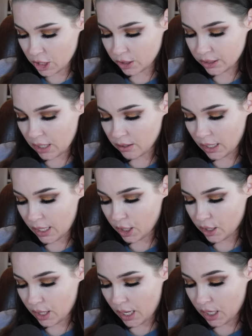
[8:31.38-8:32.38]
Turns out
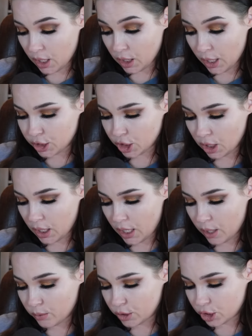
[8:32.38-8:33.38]
later that allegedly
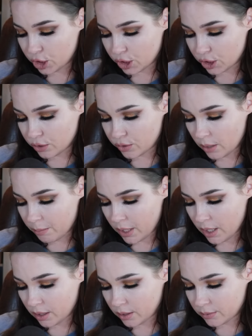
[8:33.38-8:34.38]
it was just
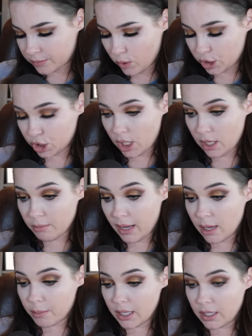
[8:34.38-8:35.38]
Ozempic, which in
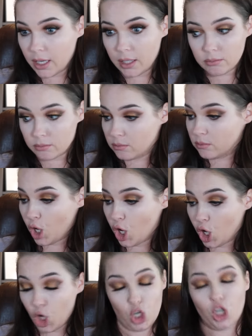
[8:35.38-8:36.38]
my opinion,
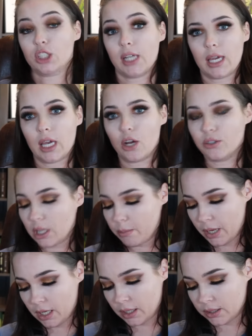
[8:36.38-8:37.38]
her taking
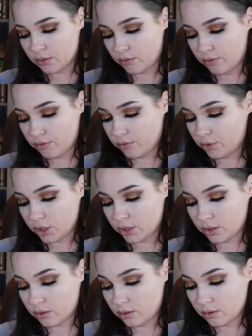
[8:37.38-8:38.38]
Ozempic is
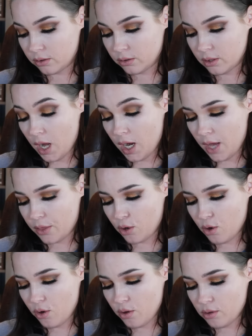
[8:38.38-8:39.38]
just
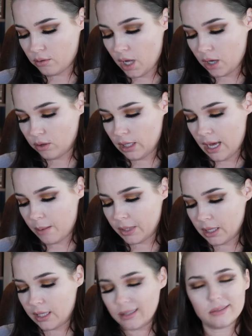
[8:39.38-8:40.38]
unethical. Not only that,
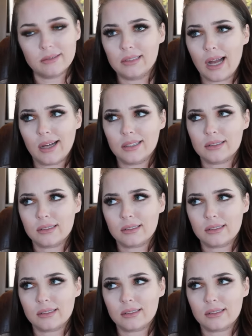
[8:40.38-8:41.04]
but like not